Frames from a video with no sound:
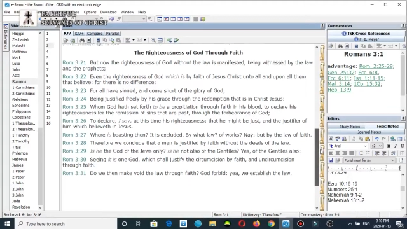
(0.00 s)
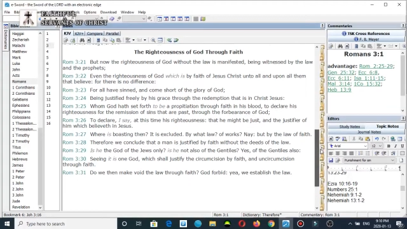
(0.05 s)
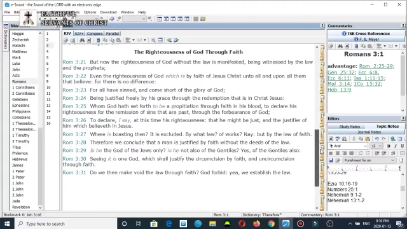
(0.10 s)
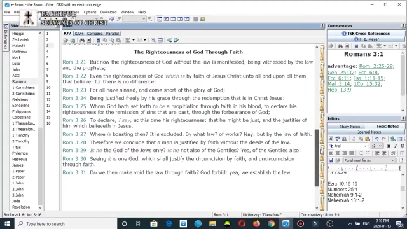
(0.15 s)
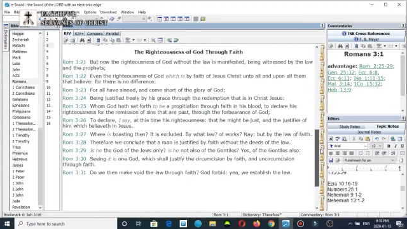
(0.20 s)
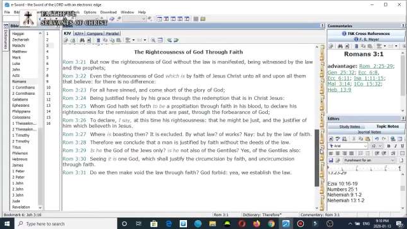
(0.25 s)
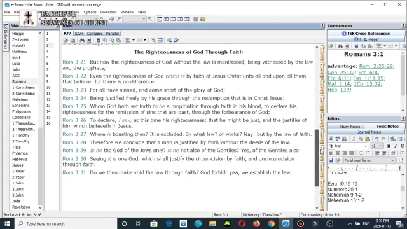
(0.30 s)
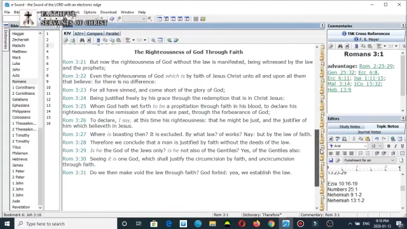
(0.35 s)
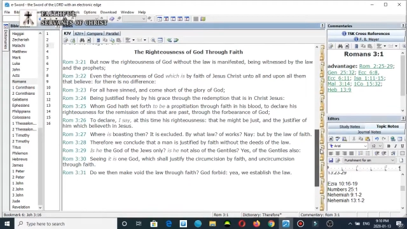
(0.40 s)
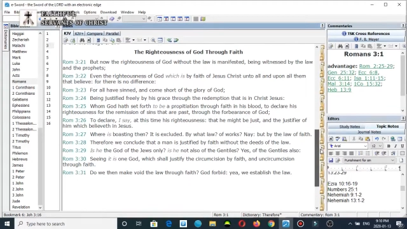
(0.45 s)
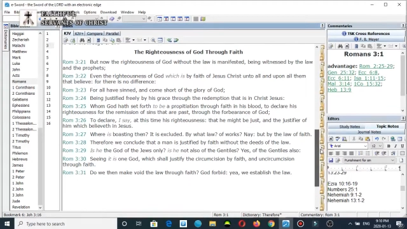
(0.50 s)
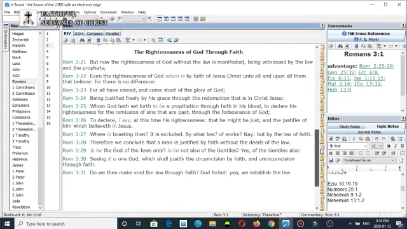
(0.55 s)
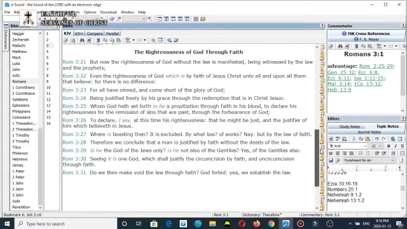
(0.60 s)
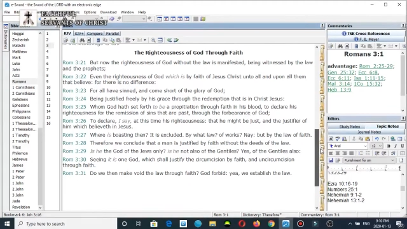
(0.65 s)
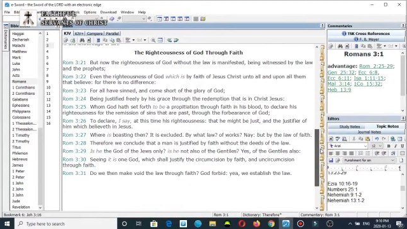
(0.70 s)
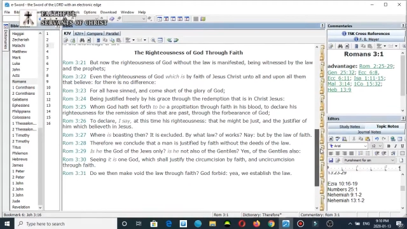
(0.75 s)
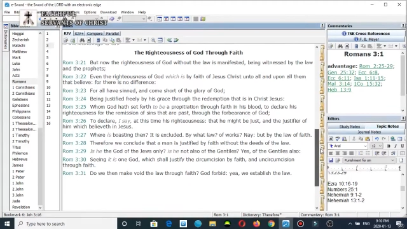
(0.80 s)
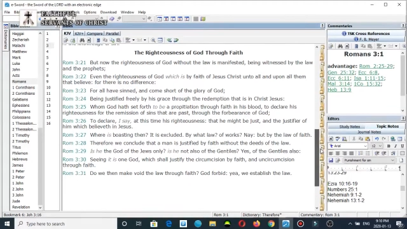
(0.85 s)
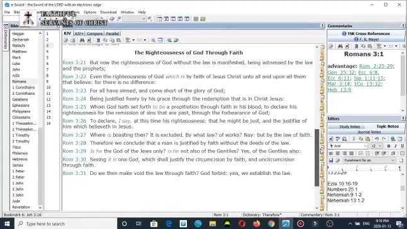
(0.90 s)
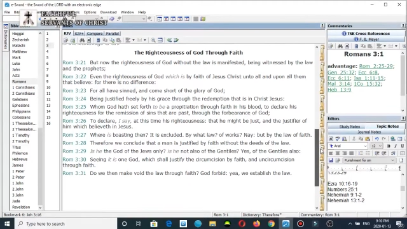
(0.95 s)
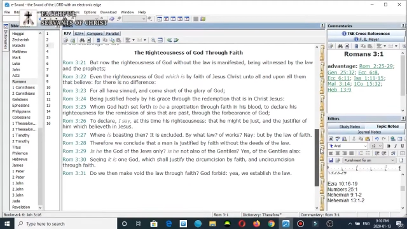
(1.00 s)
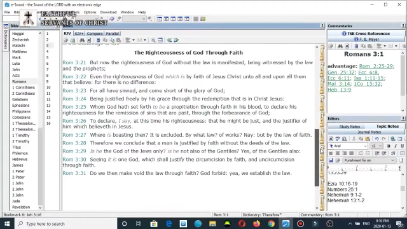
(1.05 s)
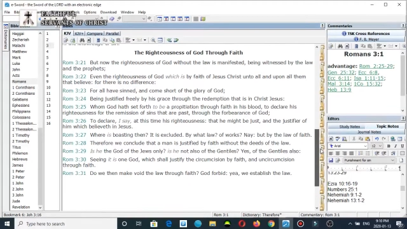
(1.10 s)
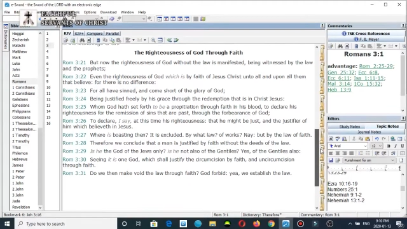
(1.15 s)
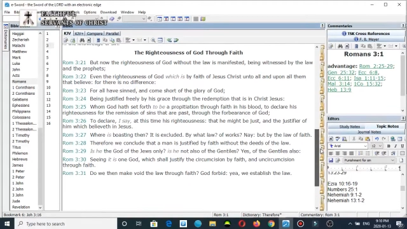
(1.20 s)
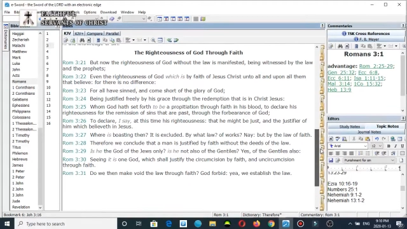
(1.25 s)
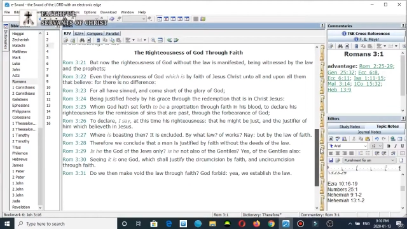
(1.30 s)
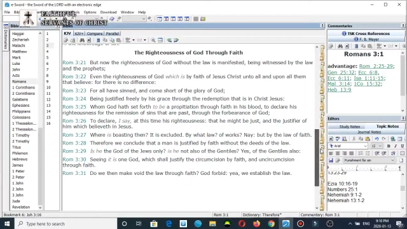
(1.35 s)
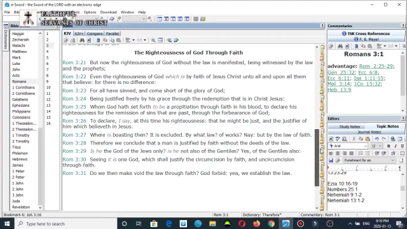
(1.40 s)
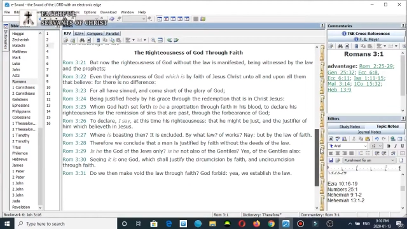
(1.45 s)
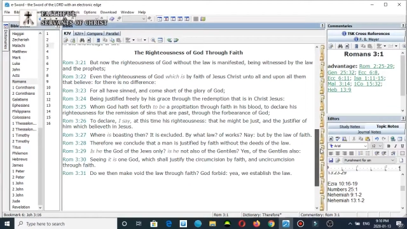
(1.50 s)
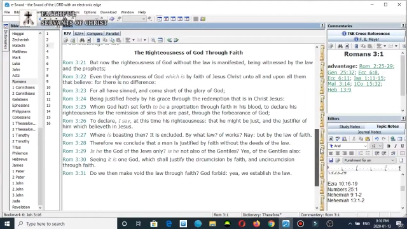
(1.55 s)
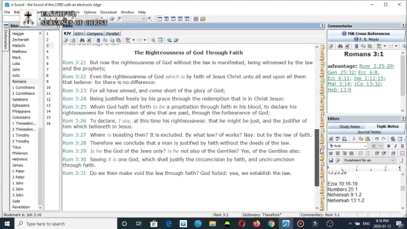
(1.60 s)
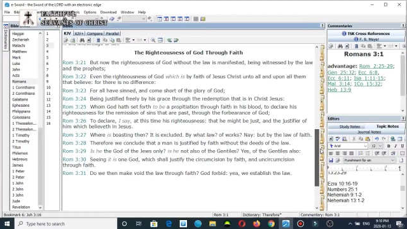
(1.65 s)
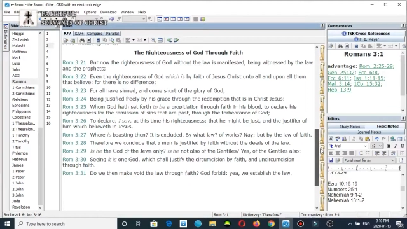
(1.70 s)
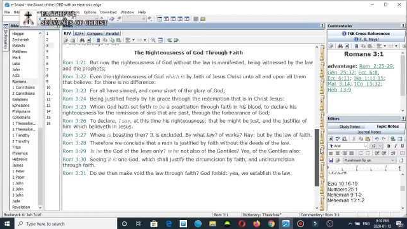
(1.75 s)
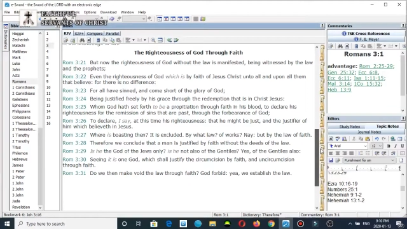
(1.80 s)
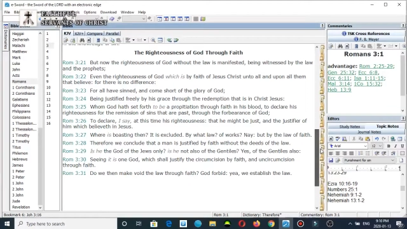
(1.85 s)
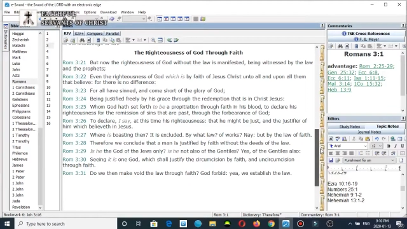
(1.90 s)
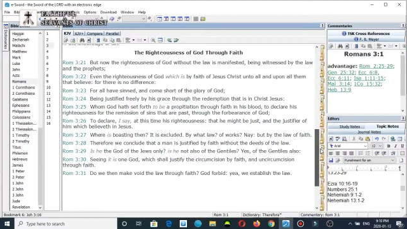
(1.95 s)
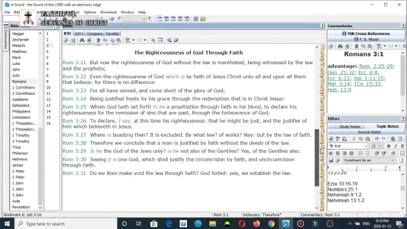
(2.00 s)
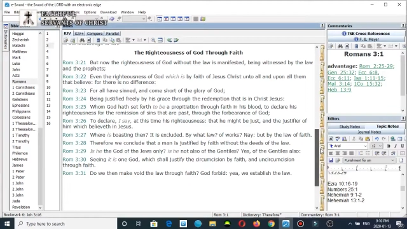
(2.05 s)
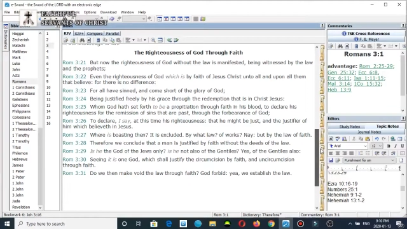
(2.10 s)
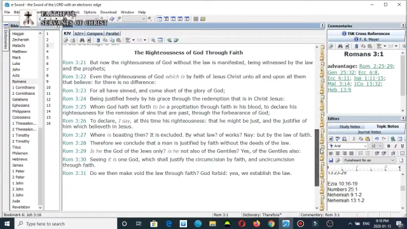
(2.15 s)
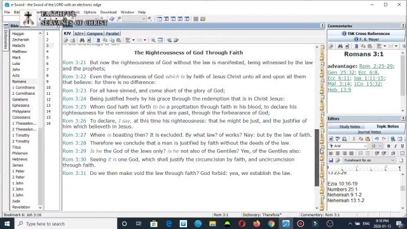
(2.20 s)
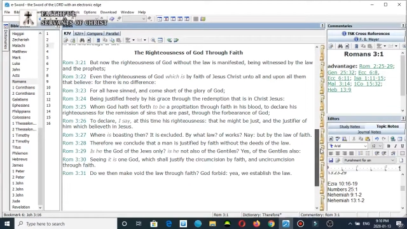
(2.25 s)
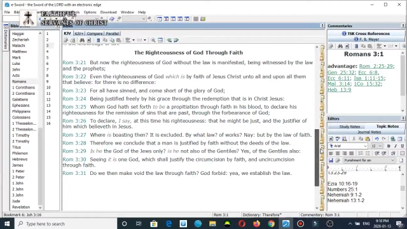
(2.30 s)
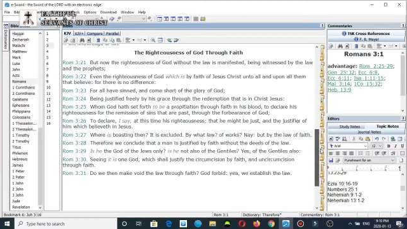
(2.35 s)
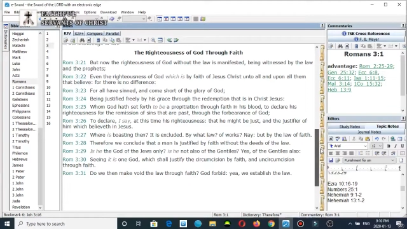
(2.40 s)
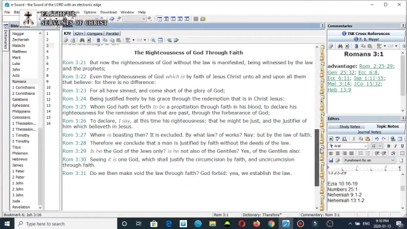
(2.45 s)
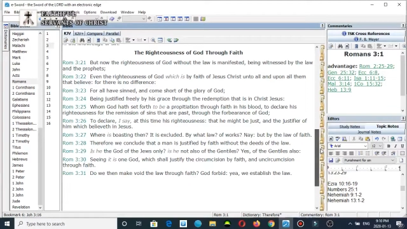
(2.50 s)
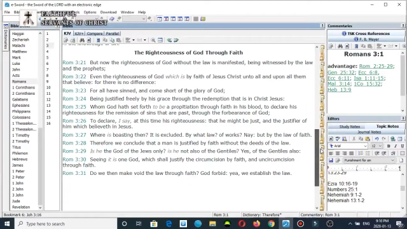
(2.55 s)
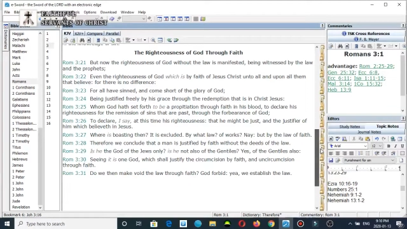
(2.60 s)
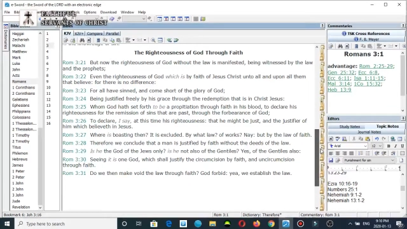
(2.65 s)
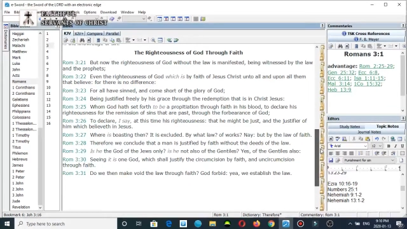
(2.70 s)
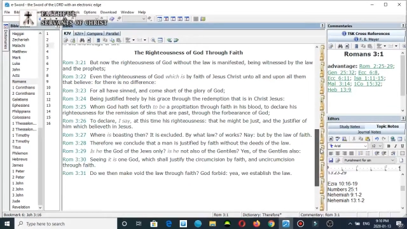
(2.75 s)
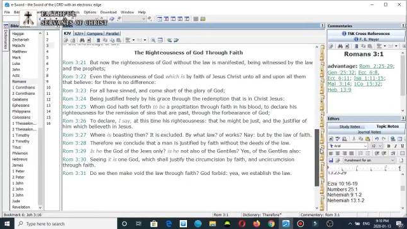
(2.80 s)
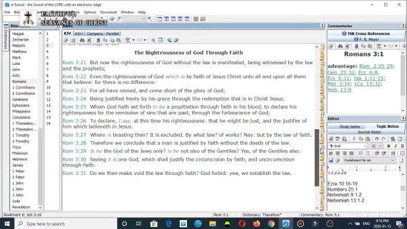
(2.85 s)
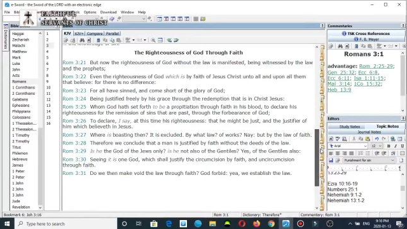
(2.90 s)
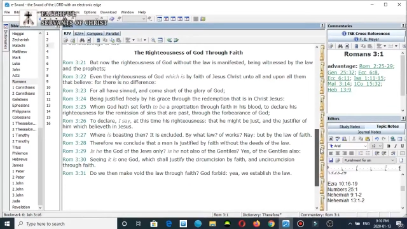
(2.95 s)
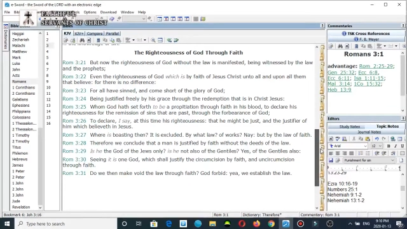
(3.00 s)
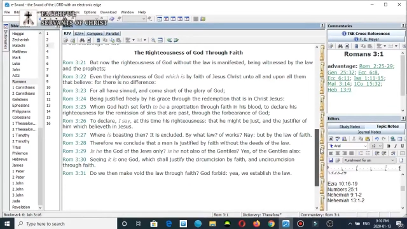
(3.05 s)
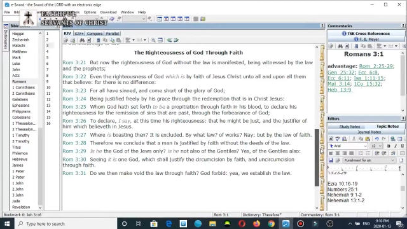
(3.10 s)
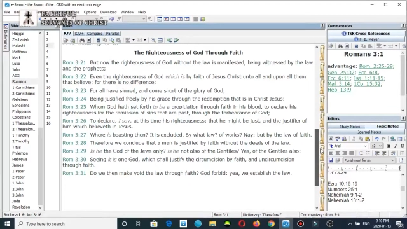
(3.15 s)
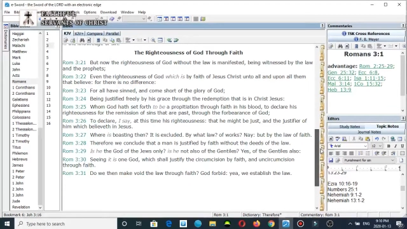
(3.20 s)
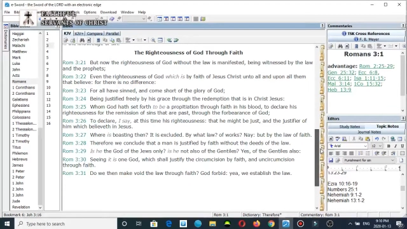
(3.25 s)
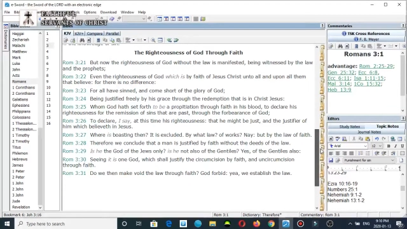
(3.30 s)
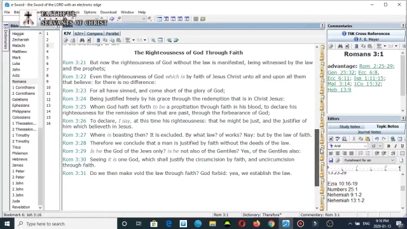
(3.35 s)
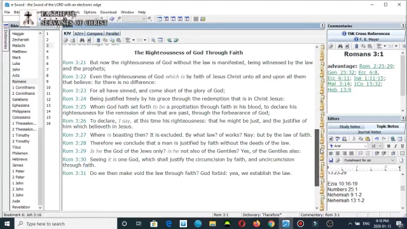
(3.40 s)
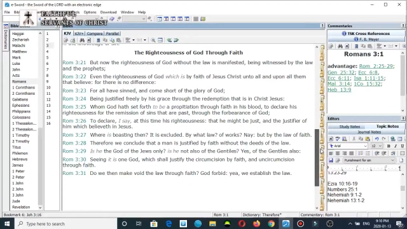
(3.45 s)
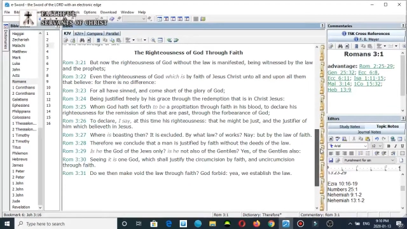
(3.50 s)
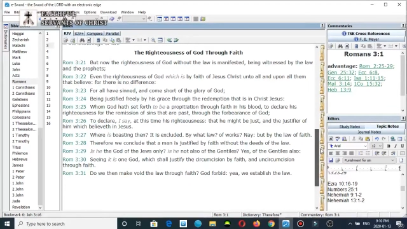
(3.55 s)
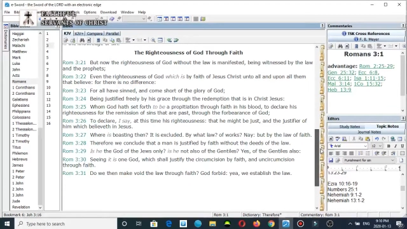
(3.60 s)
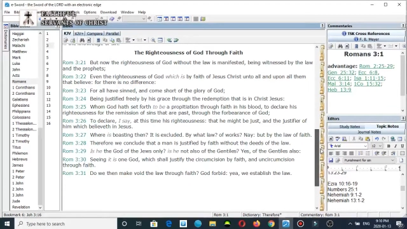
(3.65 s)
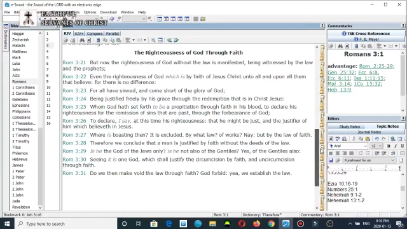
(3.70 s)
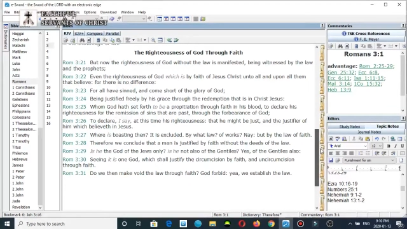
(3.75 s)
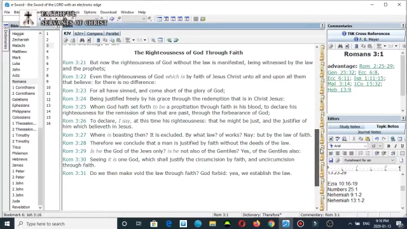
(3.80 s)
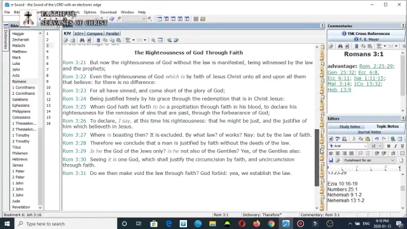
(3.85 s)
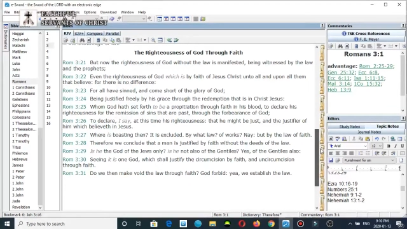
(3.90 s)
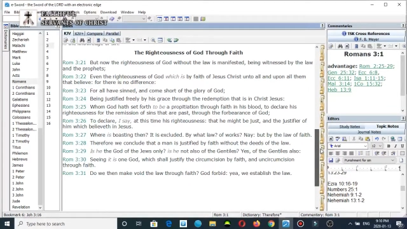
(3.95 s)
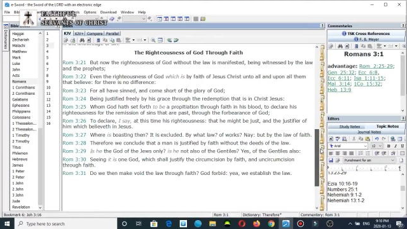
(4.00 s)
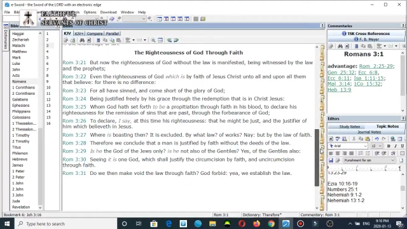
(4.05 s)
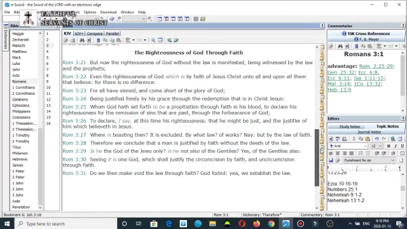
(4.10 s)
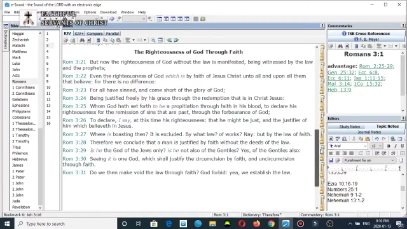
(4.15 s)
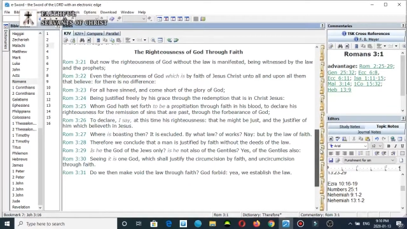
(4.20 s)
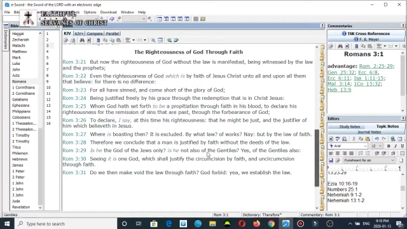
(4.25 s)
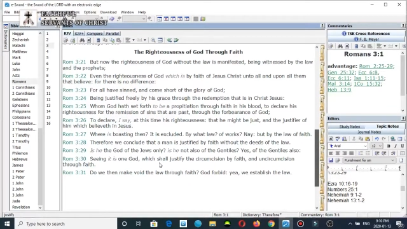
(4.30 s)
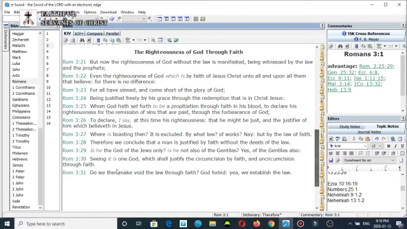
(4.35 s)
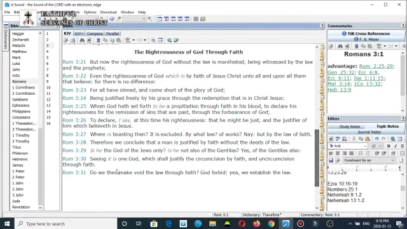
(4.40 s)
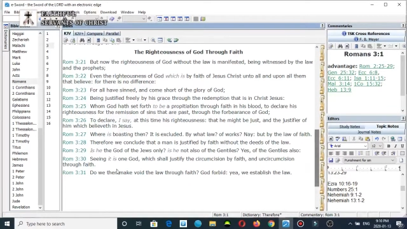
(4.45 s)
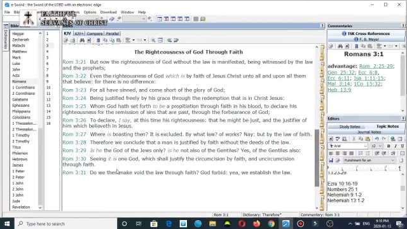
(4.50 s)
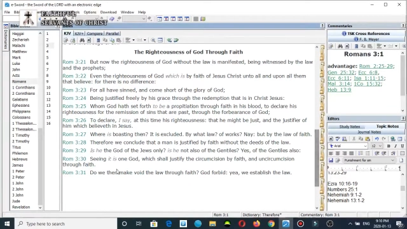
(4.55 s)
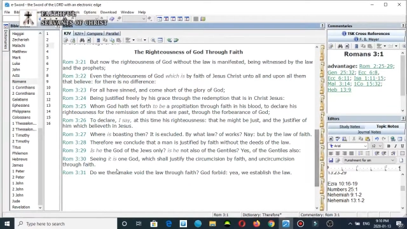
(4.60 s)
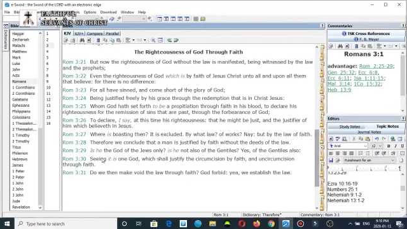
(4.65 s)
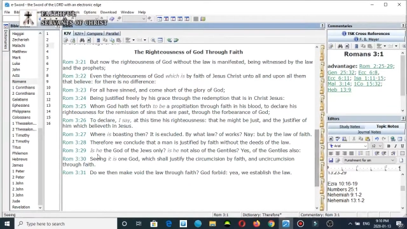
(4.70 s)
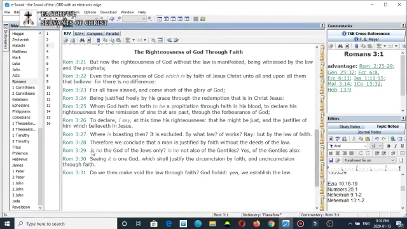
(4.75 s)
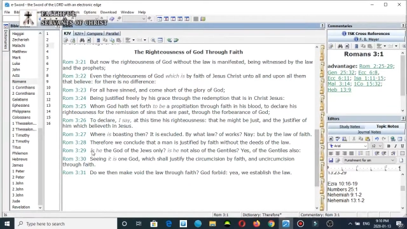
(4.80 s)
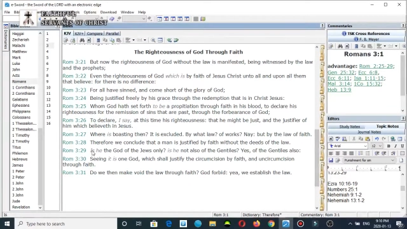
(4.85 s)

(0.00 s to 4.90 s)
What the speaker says: Nobody's mouth can be seen.